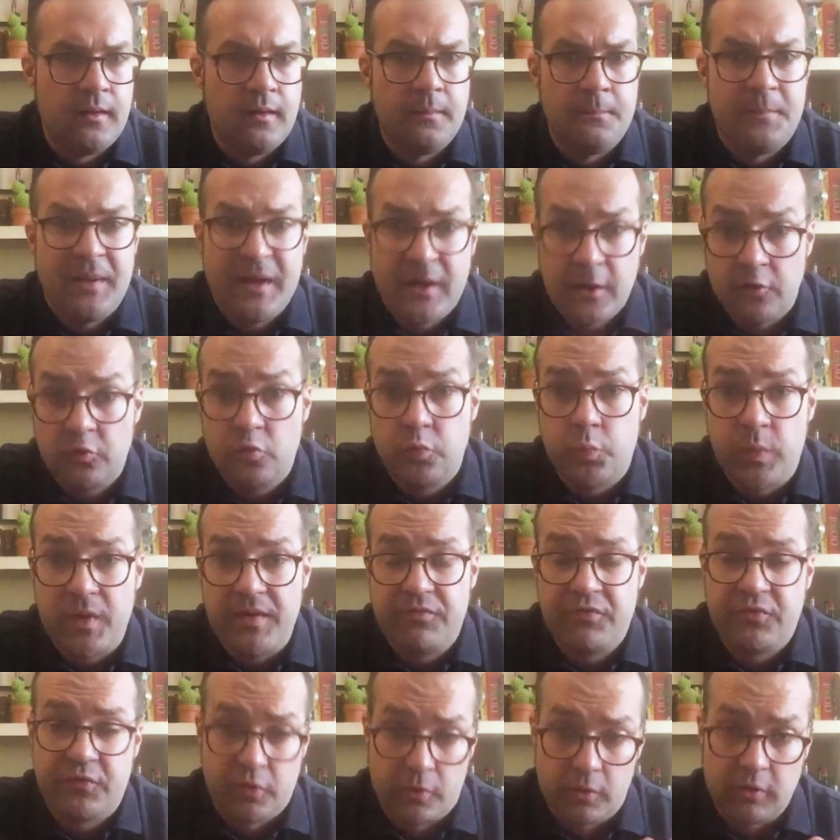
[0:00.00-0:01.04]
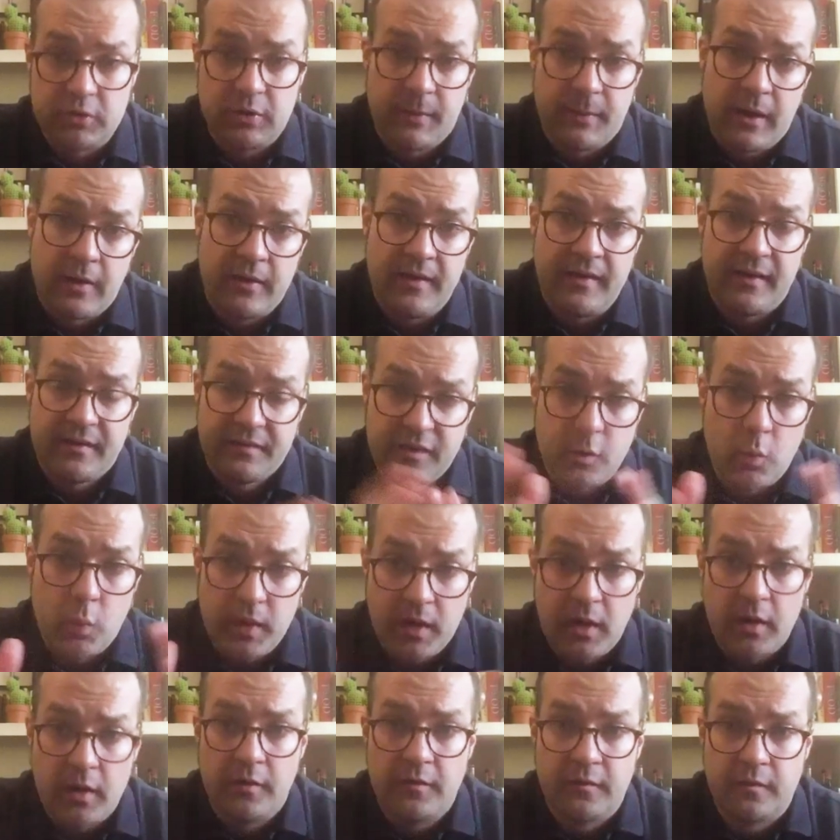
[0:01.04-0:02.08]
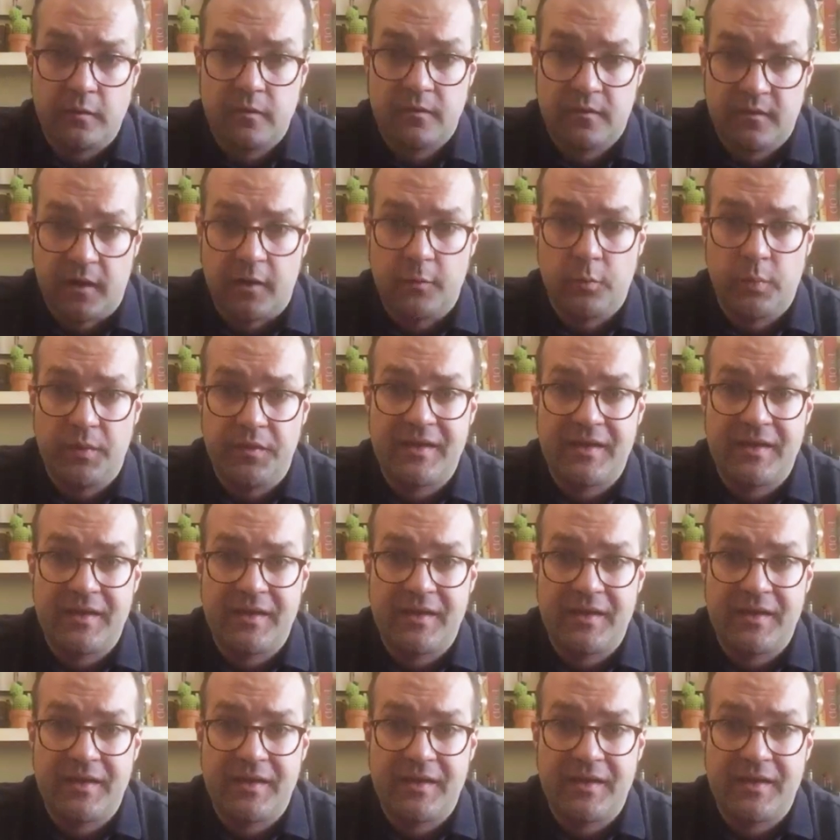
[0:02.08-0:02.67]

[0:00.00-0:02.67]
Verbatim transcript: because we've talked about it, I think we're going to start with the